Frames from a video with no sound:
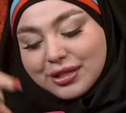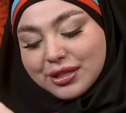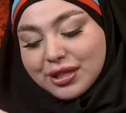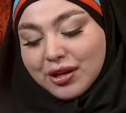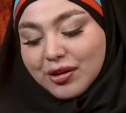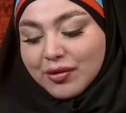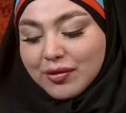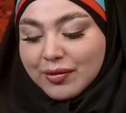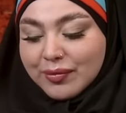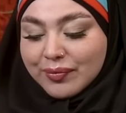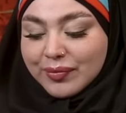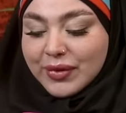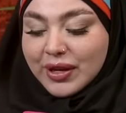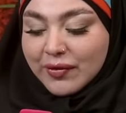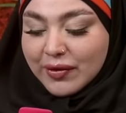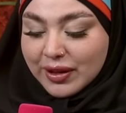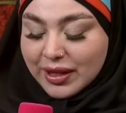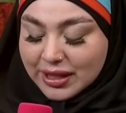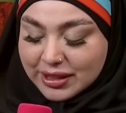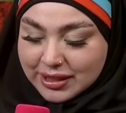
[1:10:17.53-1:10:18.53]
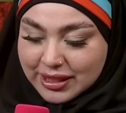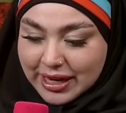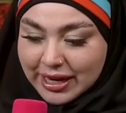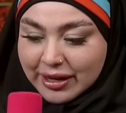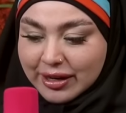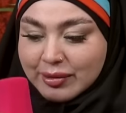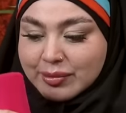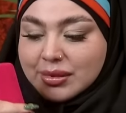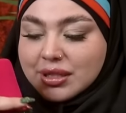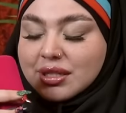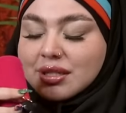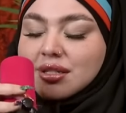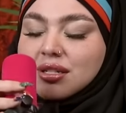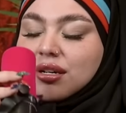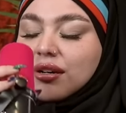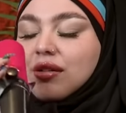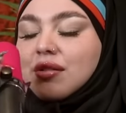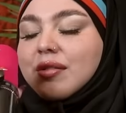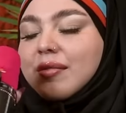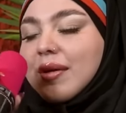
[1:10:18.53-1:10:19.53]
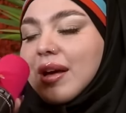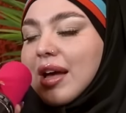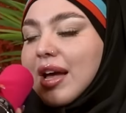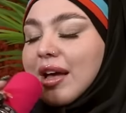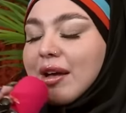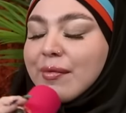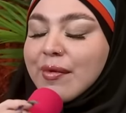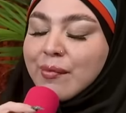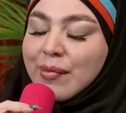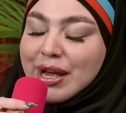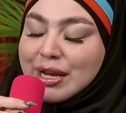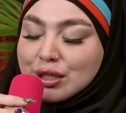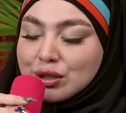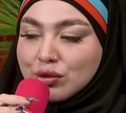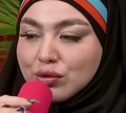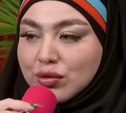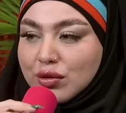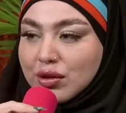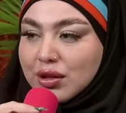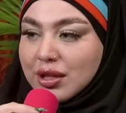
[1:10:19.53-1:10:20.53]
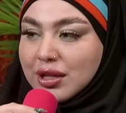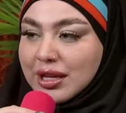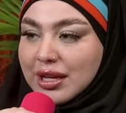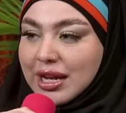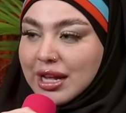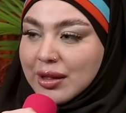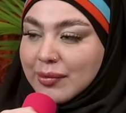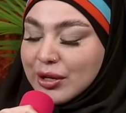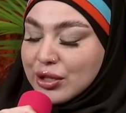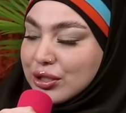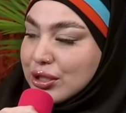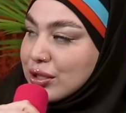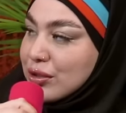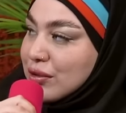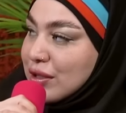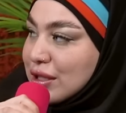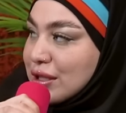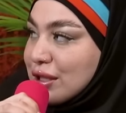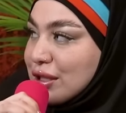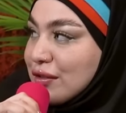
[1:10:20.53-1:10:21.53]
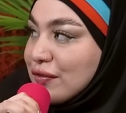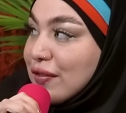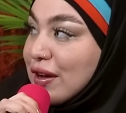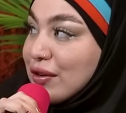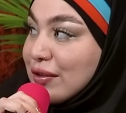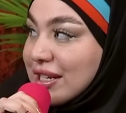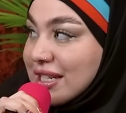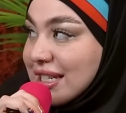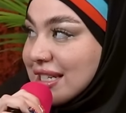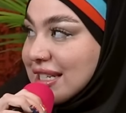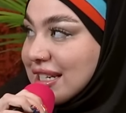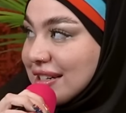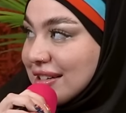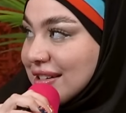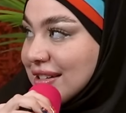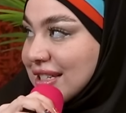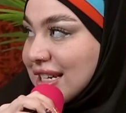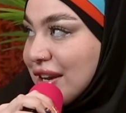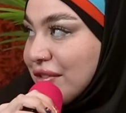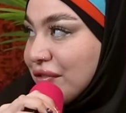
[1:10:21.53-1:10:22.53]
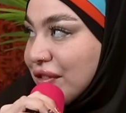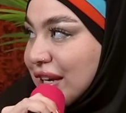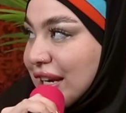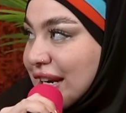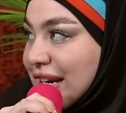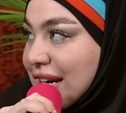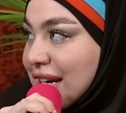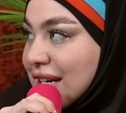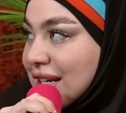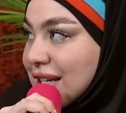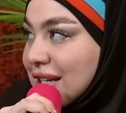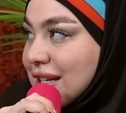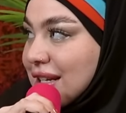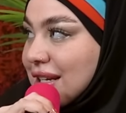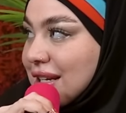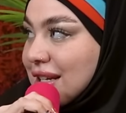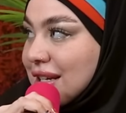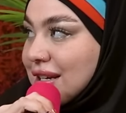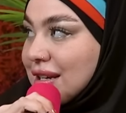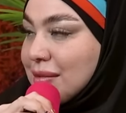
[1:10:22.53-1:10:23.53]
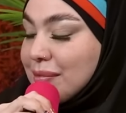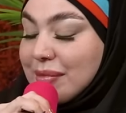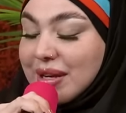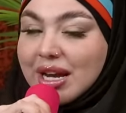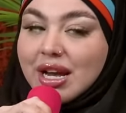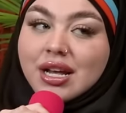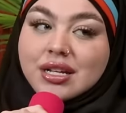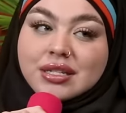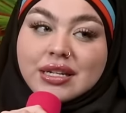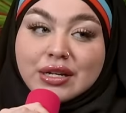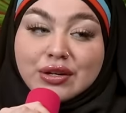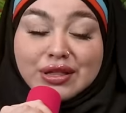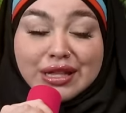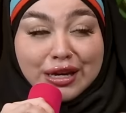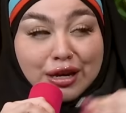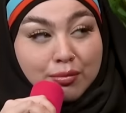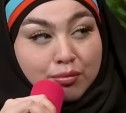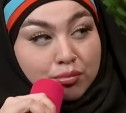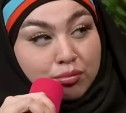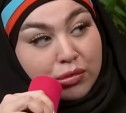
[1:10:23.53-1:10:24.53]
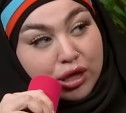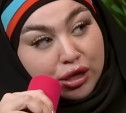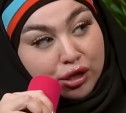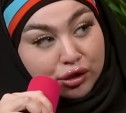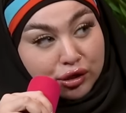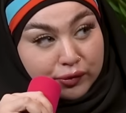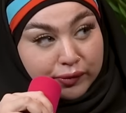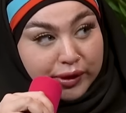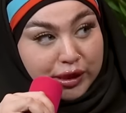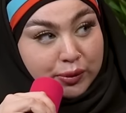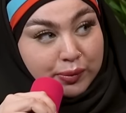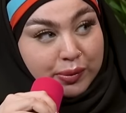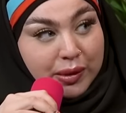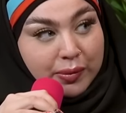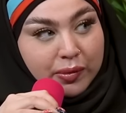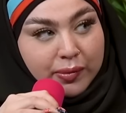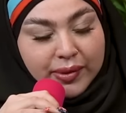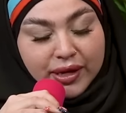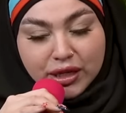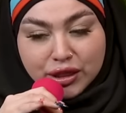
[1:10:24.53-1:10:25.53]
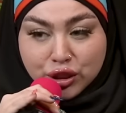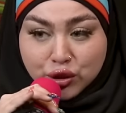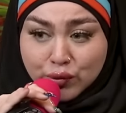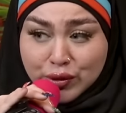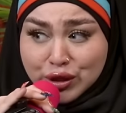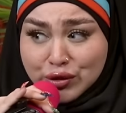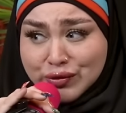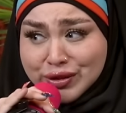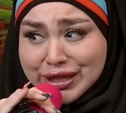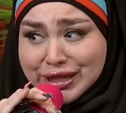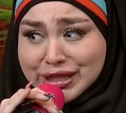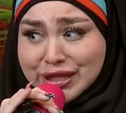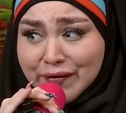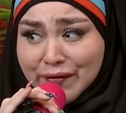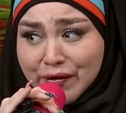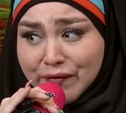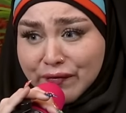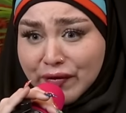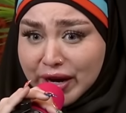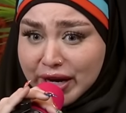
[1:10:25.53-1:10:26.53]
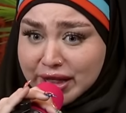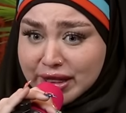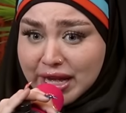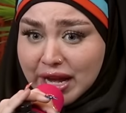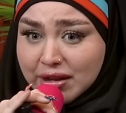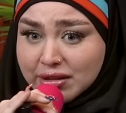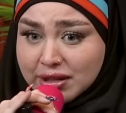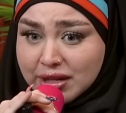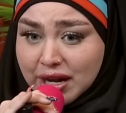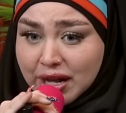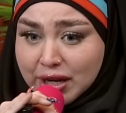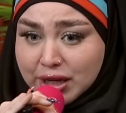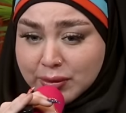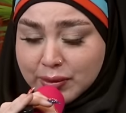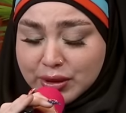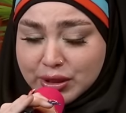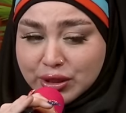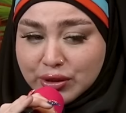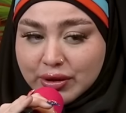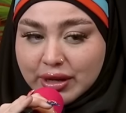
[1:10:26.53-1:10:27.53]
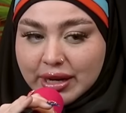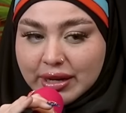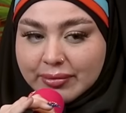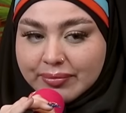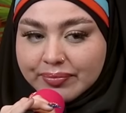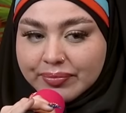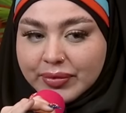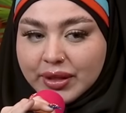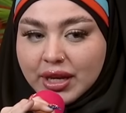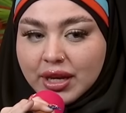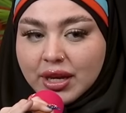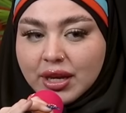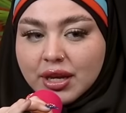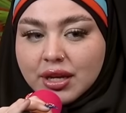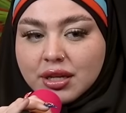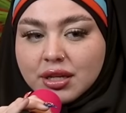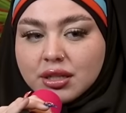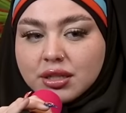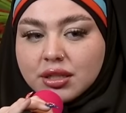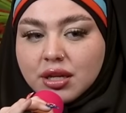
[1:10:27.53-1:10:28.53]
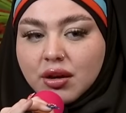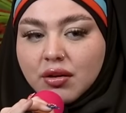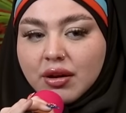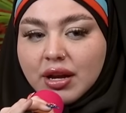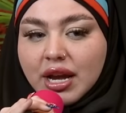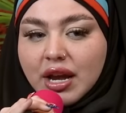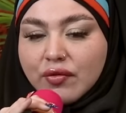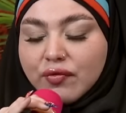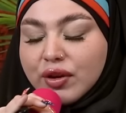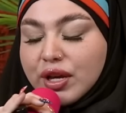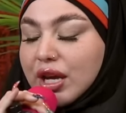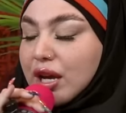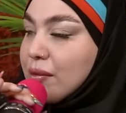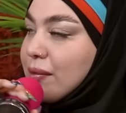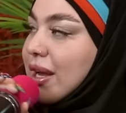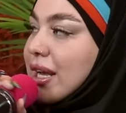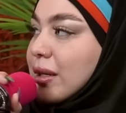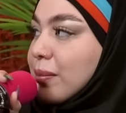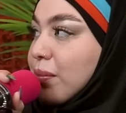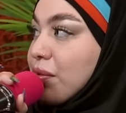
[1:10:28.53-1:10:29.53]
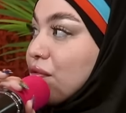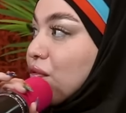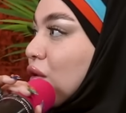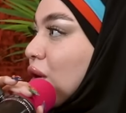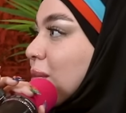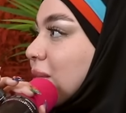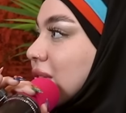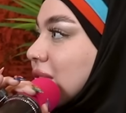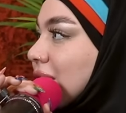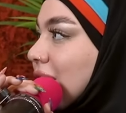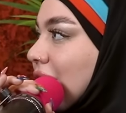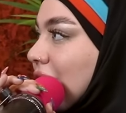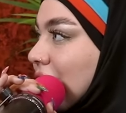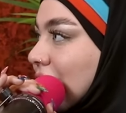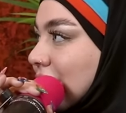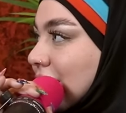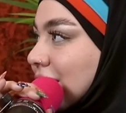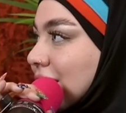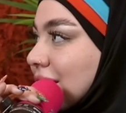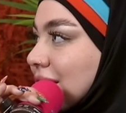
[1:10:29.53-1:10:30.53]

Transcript: so it relates to Arabs. So my school, elementary school, used to do fundraising dinners every year mm-hmm. because they knew they could mm-hmm. milk the rich people because tuition was like seven fucking thousand dollars per mm-hmm. student. So every year we had to perform a song.